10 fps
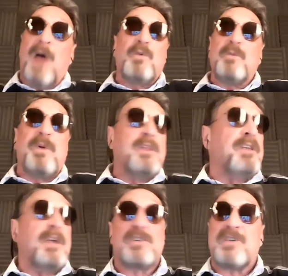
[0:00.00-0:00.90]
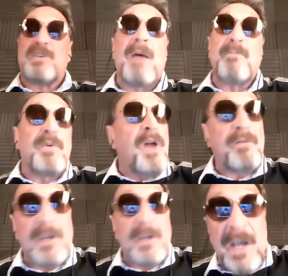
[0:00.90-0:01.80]
would be the example of
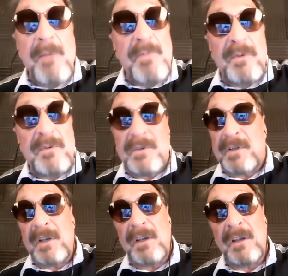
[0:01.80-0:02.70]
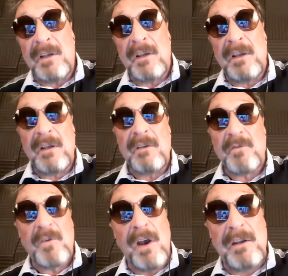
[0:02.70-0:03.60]
examples,
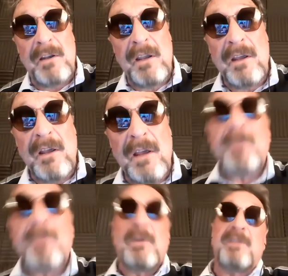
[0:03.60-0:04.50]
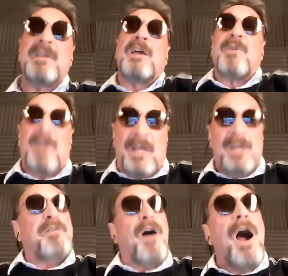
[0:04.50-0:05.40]
right? I mean, think about it.
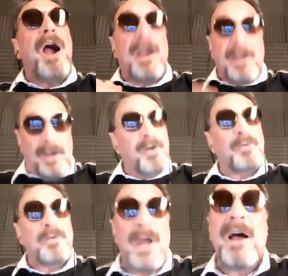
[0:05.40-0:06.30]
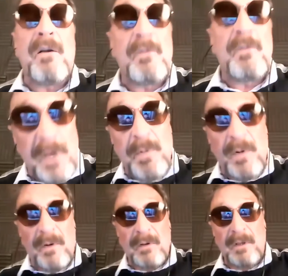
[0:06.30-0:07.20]
If I go down,
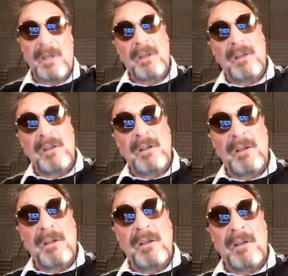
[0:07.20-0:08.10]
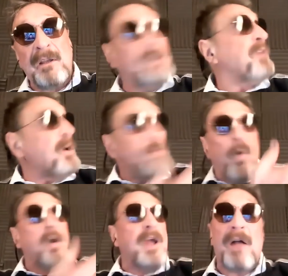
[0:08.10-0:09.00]
people, if I
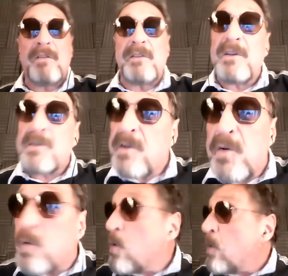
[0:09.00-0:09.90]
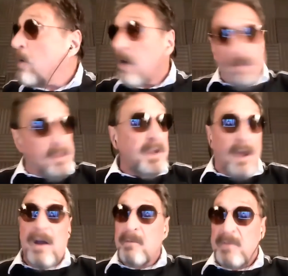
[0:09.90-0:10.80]
walk out this door and I think
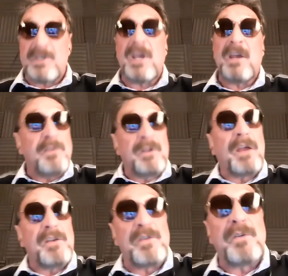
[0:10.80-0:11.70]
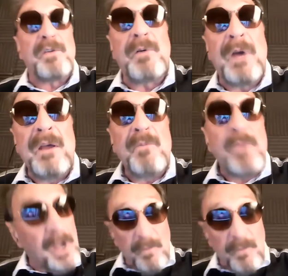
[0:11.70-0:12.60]
I am safe, and I do,
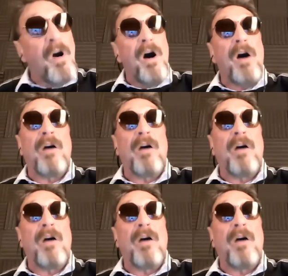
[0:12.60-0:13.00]
but I'm wrong,